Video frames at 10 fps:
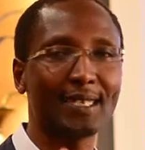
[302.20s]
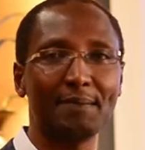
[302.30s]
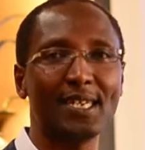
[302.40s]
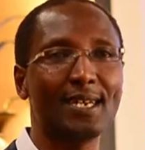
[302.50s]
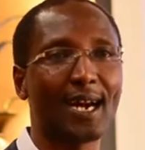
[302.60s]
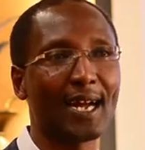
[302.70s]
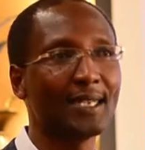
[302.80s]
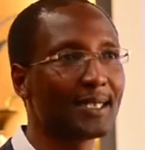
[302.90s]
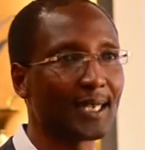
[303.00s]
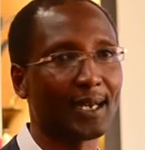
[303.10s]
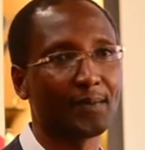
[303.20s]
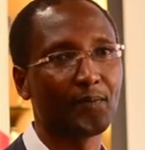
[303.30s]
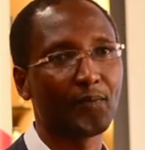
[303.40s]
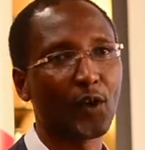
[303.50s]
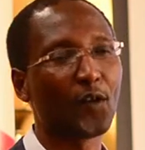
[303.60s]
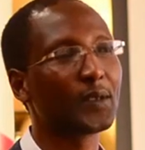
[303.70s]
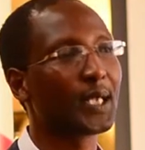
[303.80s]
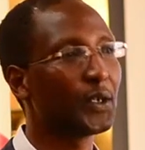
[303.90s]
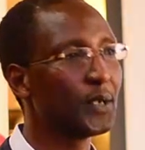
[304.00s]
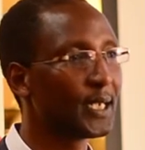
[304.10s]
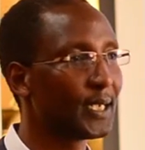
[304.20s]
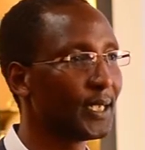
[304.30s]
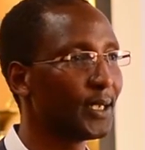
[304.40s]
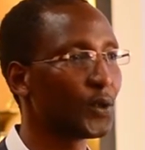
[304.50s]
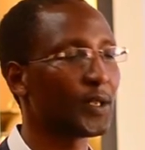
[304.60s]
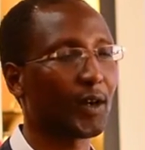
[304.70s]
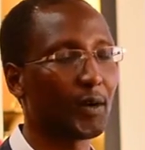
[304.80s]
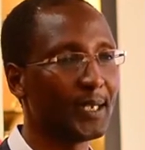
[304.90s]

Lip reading: an ultimate guarantor of security to the